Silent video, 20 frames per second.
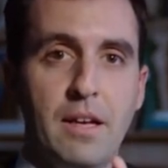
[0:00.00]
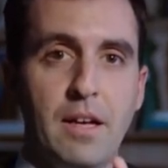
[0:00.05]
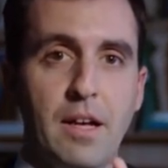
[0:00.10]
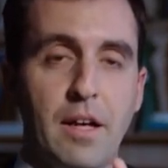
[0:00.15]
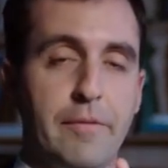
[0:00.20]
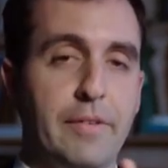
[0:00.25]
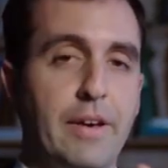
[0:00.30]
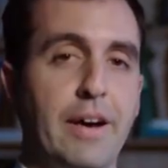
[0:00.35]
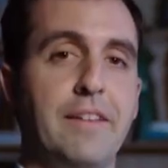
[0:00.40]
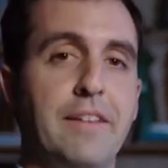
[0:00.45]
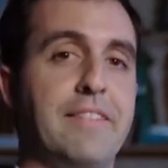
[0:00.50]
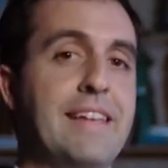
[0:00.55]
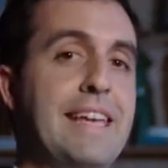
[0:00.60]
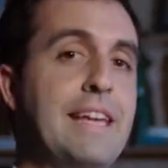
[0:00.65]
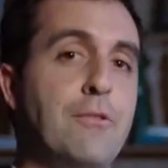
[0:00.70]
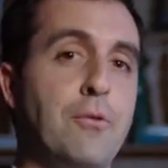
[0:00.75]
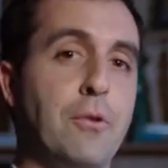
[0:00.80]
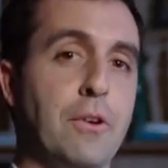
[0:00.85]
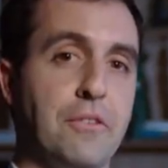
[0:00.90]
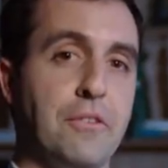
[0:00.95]
of God's
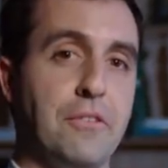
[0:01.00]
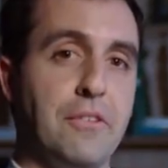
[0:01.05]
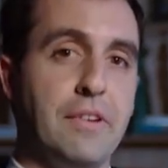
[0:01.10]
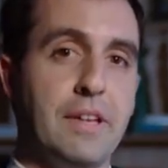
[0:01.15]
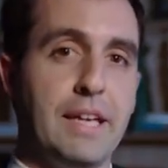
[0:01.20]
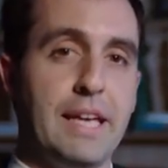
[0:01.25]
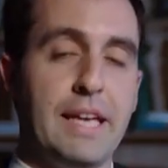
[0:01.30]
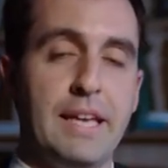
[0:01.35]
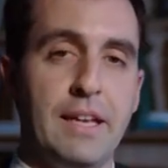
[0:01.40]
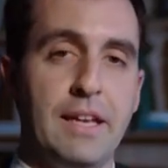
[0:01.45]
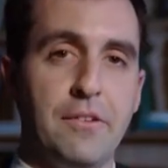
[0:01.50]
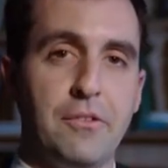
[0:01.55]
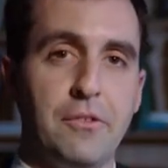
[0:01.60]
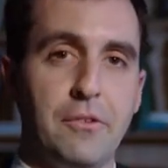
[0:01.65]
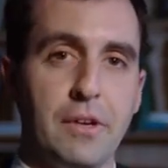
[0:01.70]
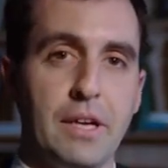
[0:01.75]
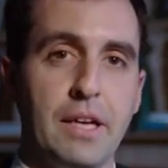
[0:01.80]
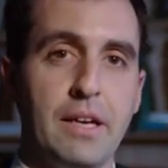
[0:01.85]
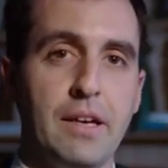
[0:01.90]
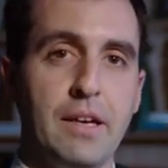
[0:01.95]
interest in
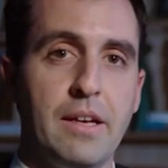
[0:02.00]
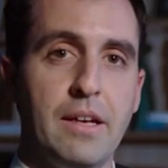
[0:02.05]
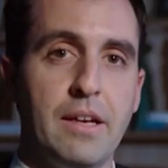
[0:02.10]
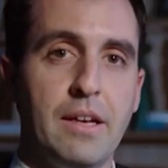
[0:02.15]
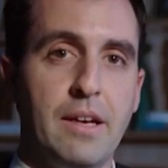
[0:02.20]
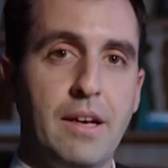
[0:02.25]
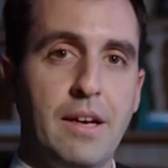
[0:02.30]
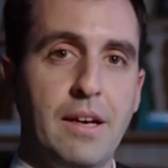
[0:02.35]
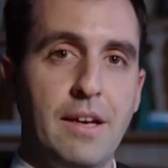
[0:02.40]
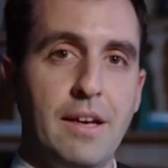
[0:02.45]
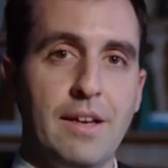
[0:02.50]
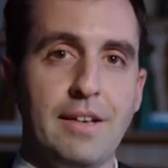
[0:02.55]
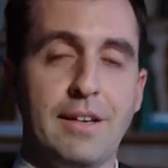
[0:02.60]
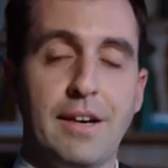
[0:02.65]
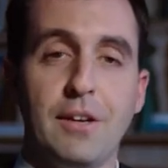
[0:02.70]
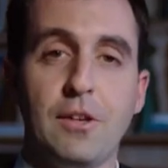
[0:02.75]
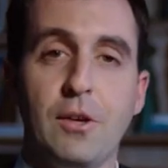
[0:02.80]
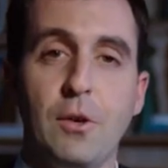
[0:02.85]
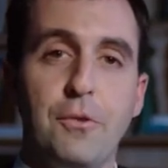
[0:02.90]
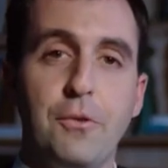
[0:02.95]
history.
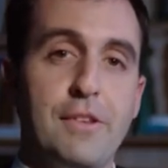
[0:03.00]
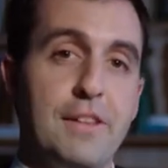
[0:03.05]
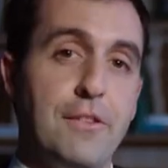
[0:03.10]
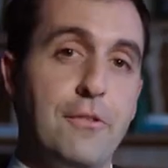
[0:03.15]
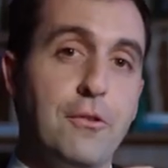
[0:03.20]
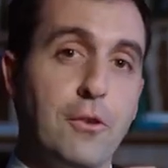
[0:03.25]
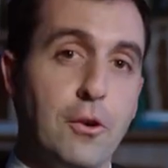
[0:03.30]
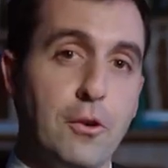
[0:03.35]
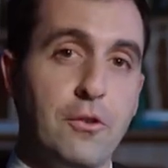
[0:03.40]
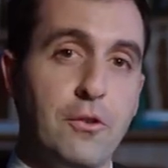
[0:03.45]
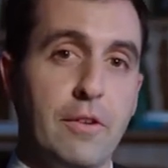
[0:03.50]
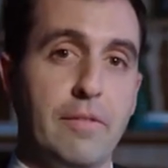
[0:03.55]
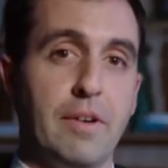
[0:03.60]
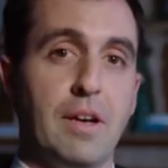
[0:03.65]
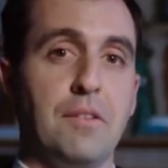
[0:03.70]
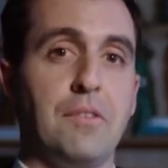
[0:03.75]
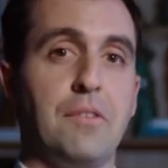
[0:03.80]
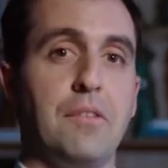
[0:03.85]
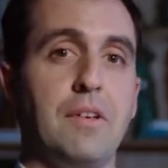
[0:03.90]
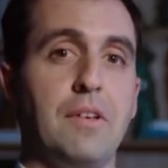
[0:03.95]
God goes in search of
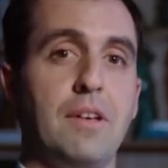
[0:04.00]
us.